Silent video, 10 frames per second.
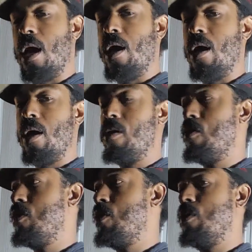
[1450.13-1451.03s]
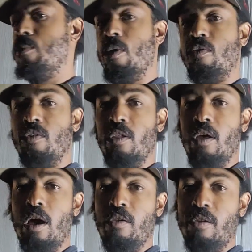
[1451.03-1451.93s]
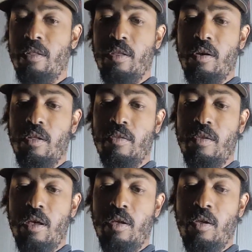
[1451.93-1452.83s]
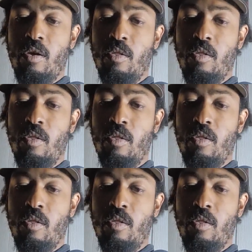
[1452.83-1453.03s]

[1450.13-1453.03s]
I agree with most of the guys out there that say,